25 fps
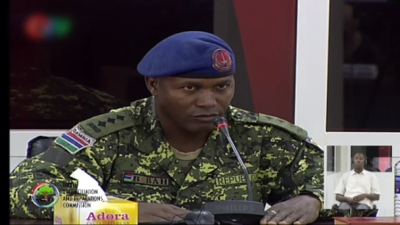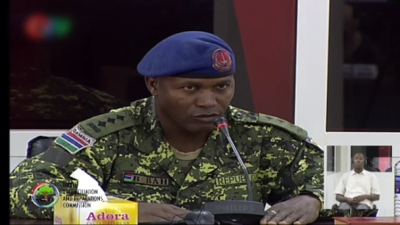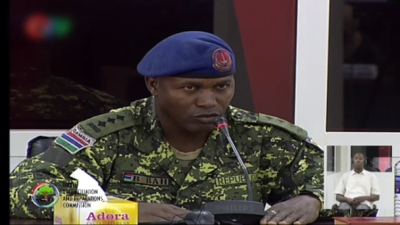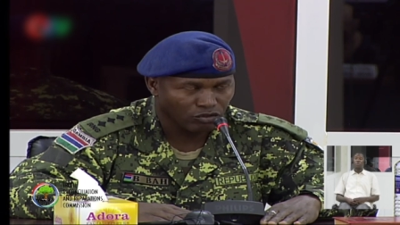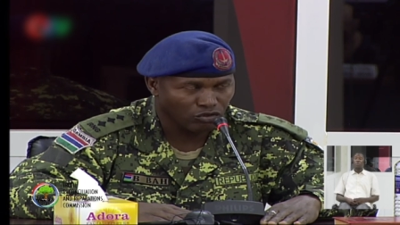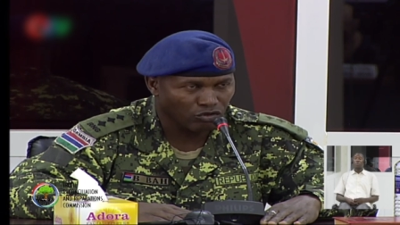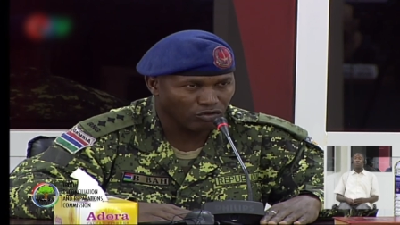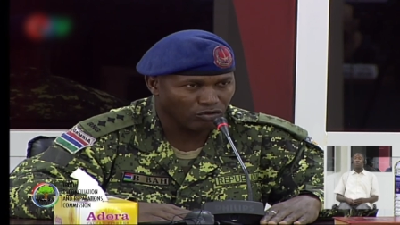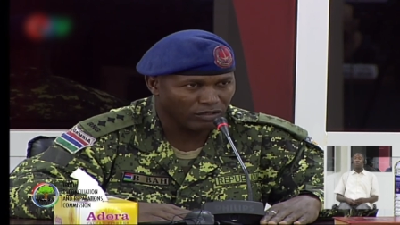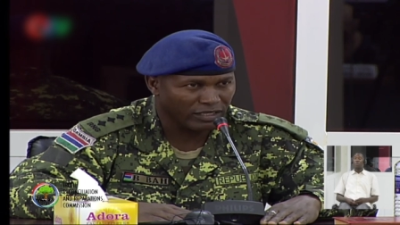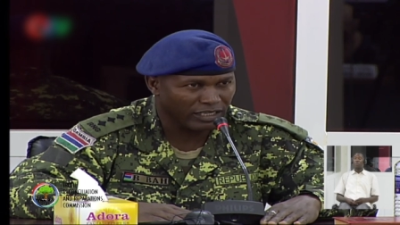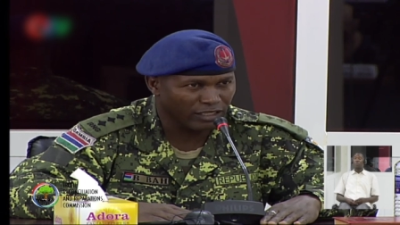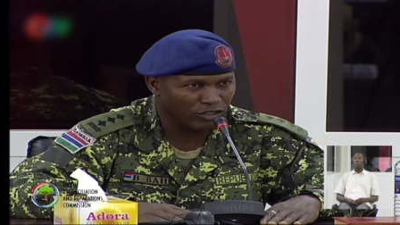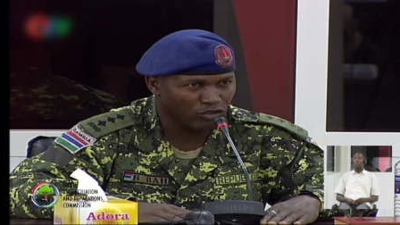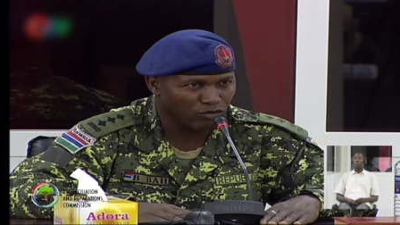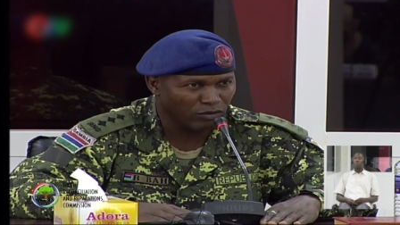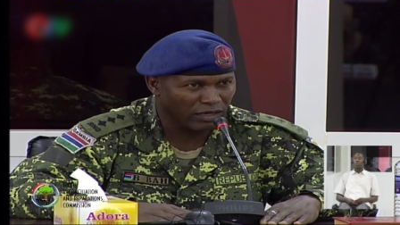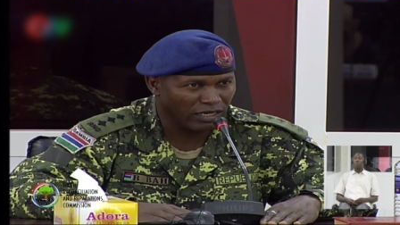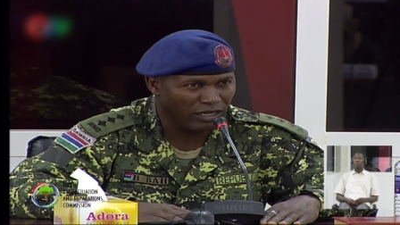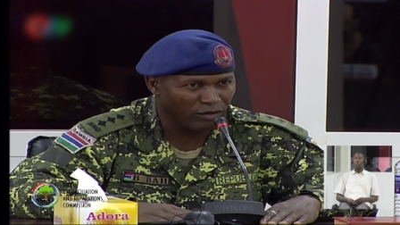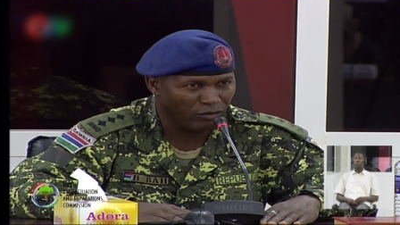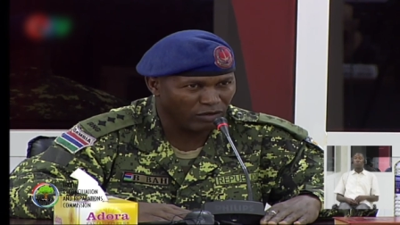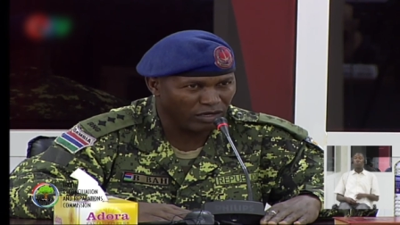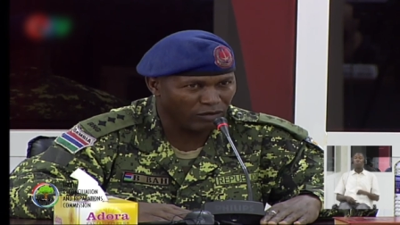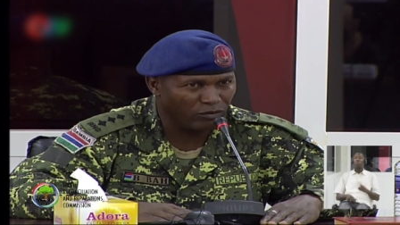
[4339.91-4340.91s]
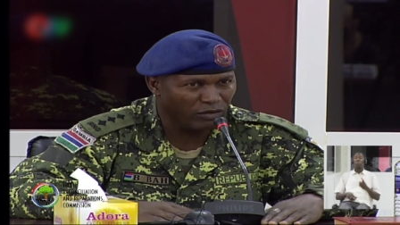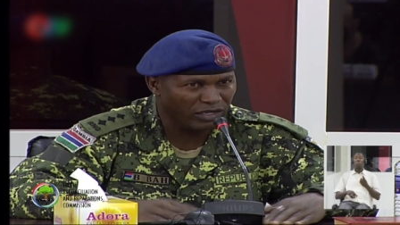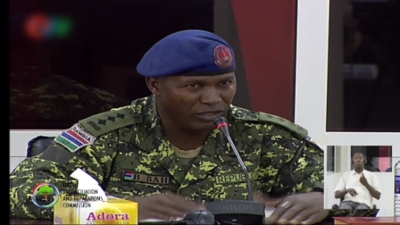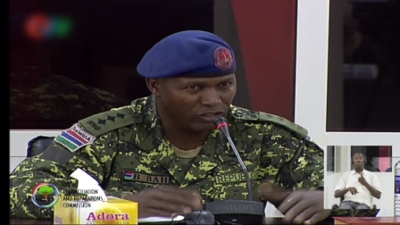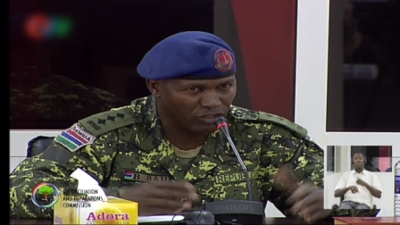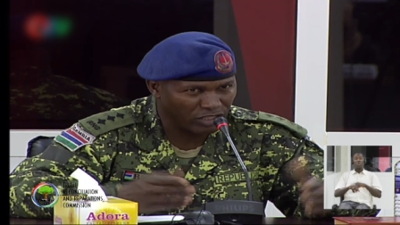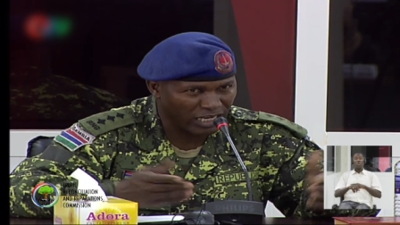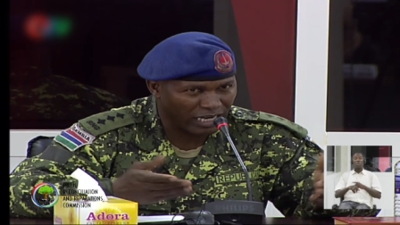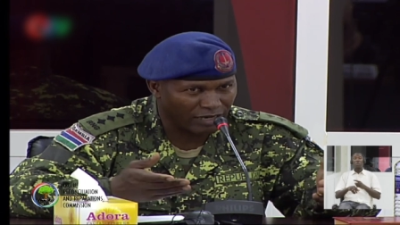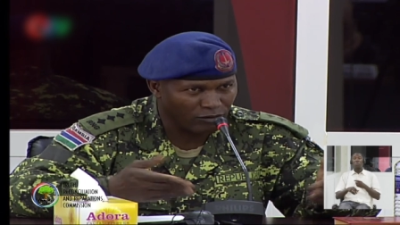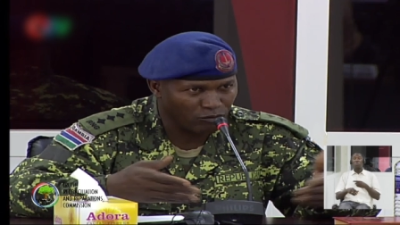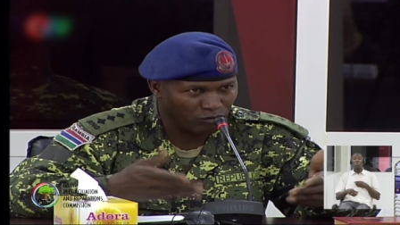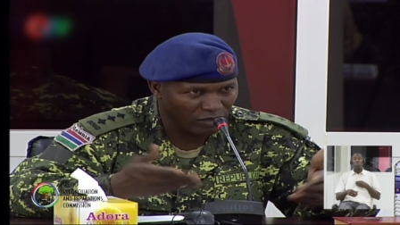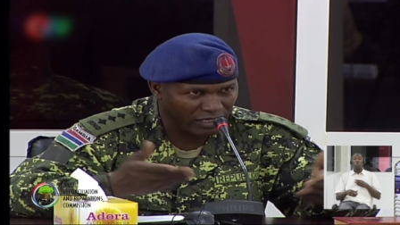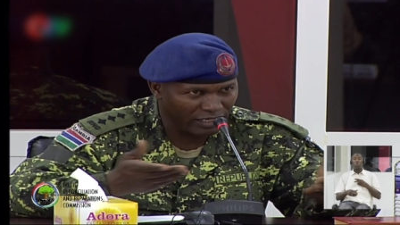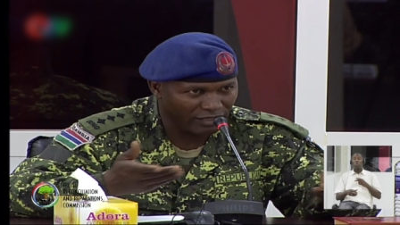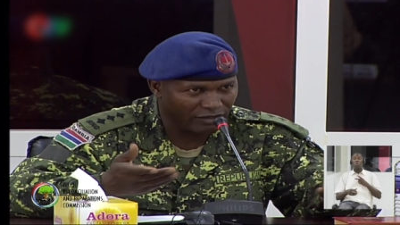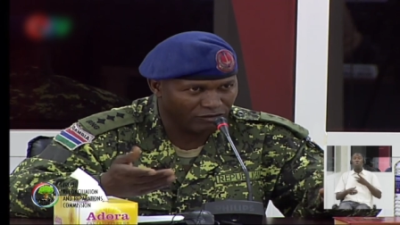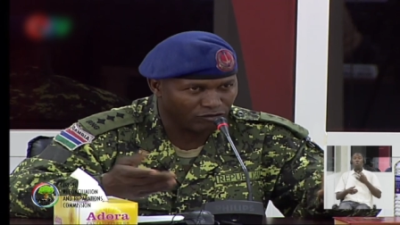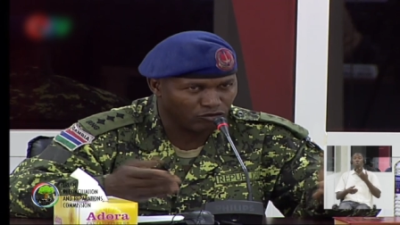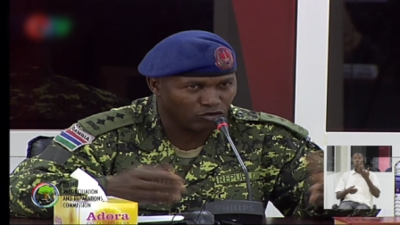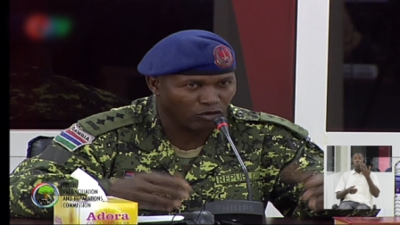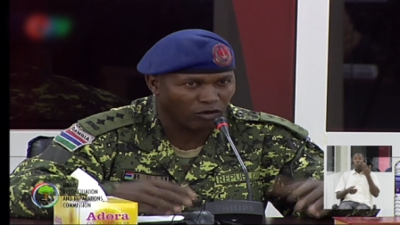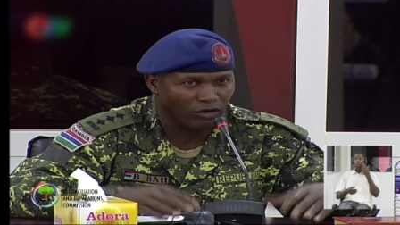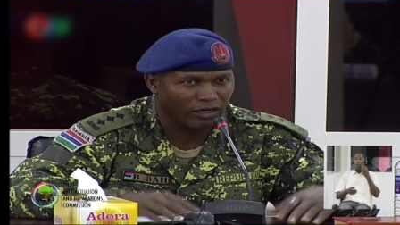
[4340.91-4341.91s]
So casually, when we chat, we
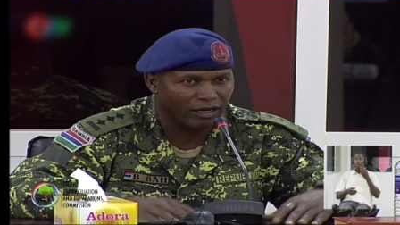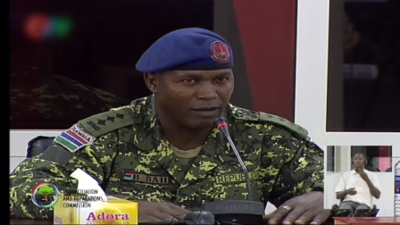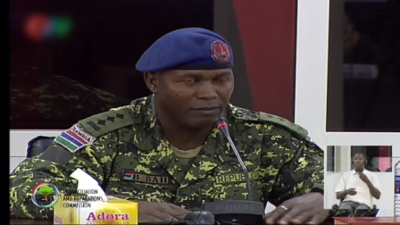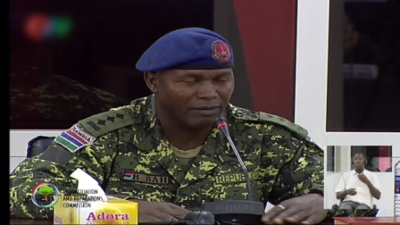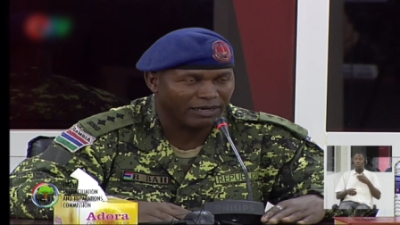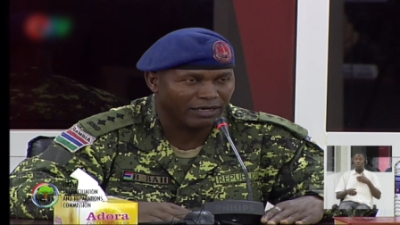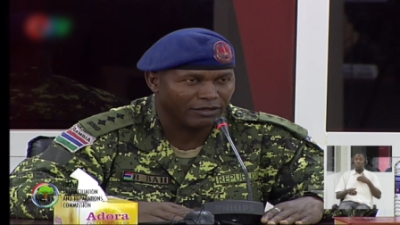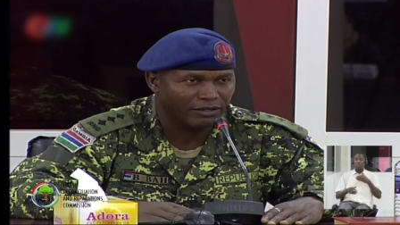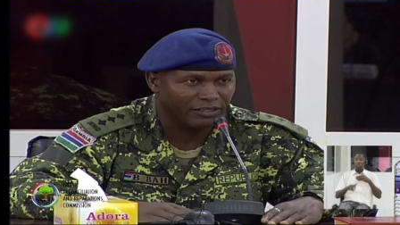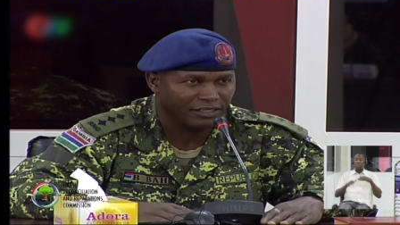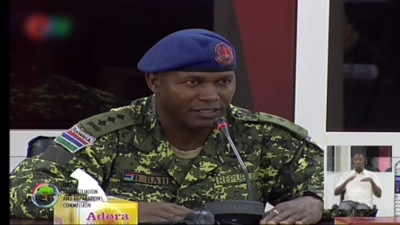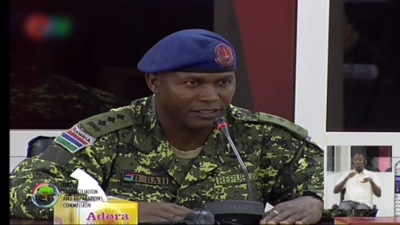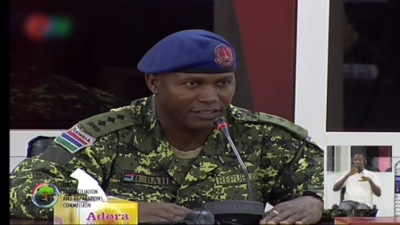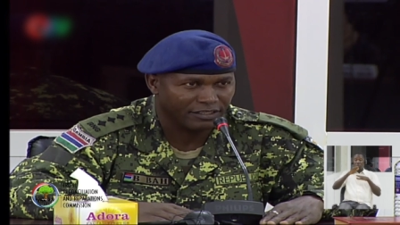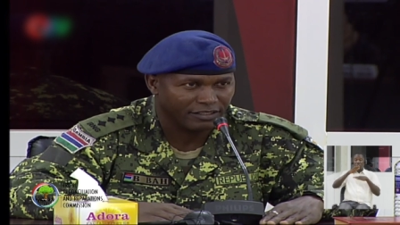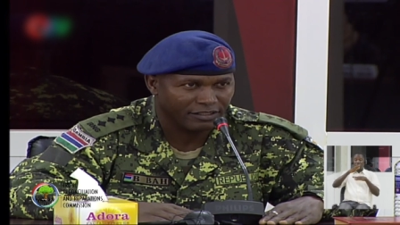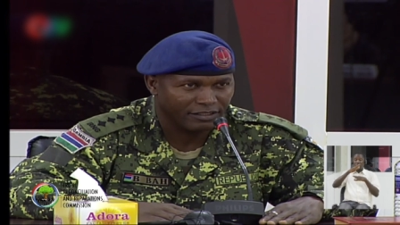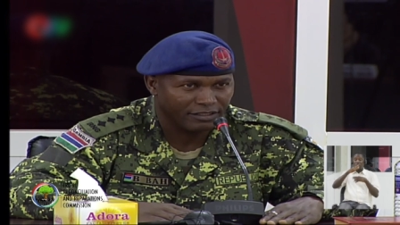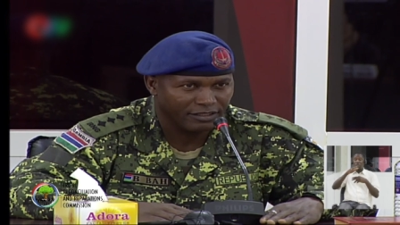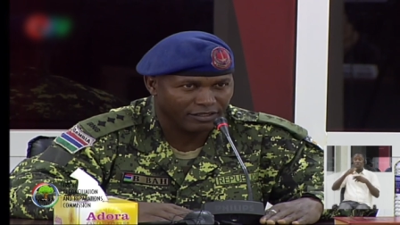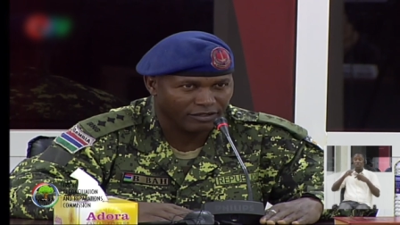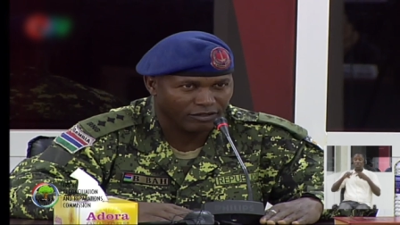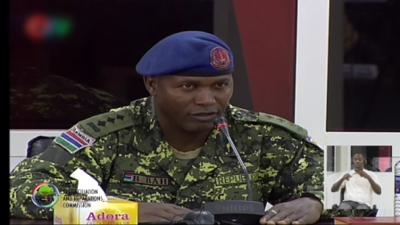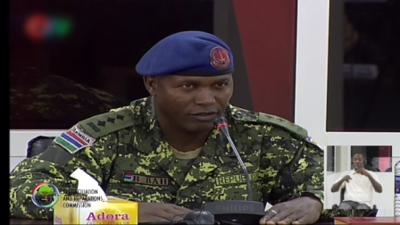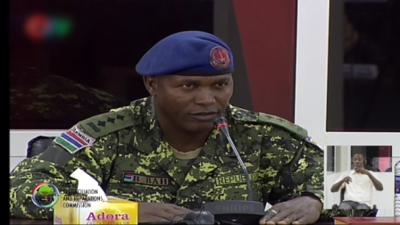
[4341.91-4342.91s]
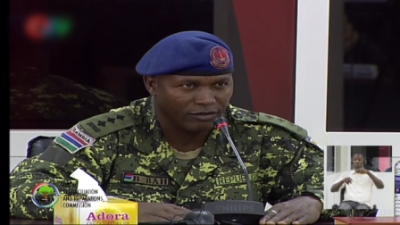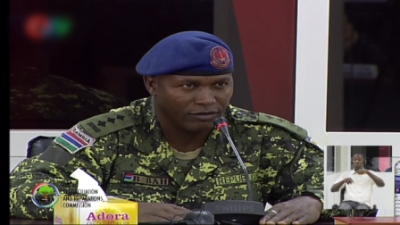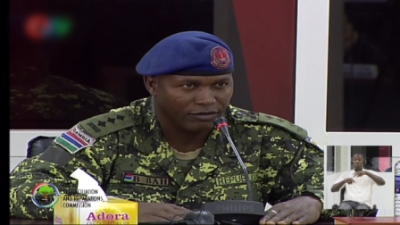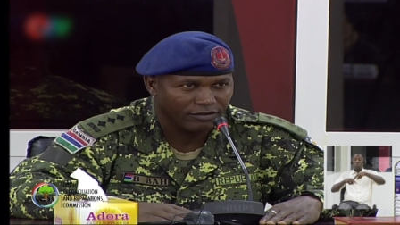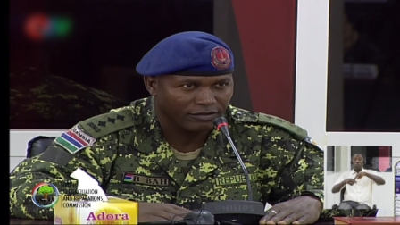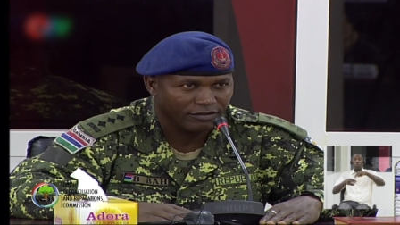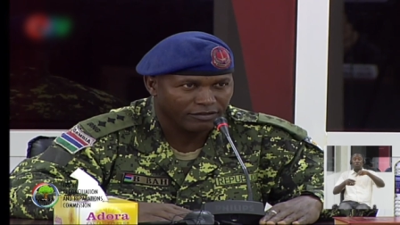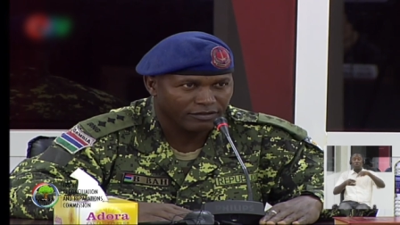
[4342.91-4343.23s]
talk about this, you know.